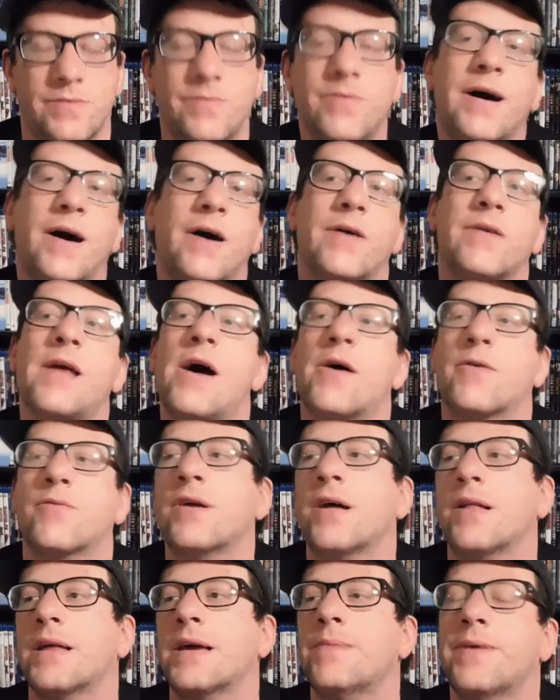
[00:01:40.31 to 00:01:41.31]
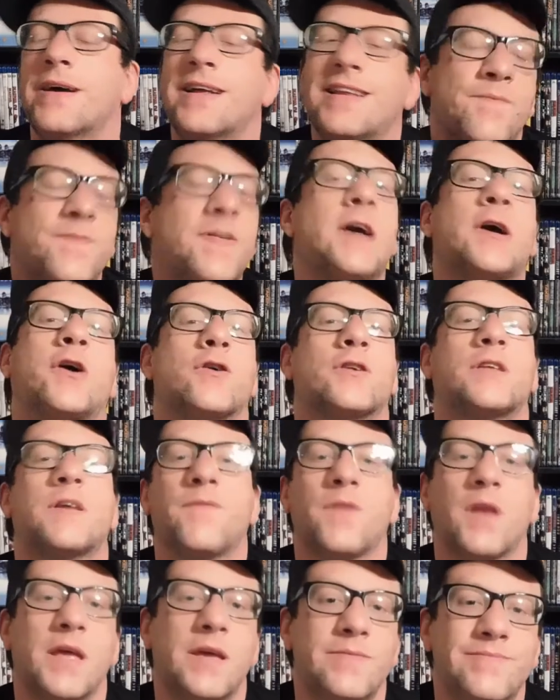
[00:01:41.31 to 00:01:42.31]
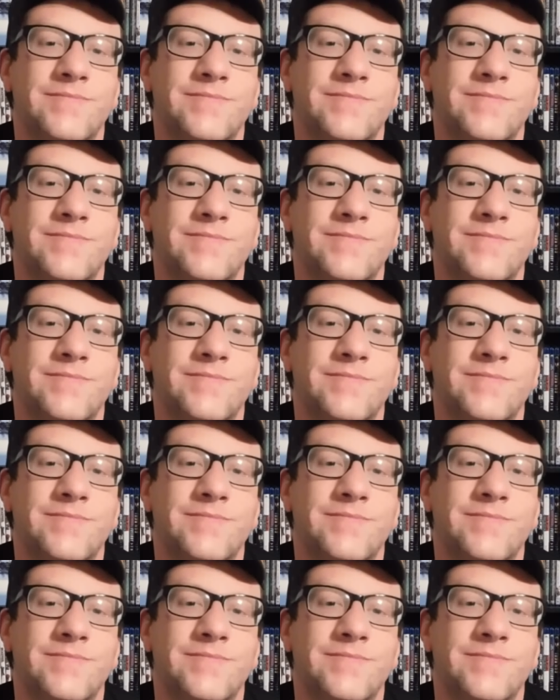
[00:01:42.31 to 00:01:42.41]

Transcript: Well, not really, but figuratively.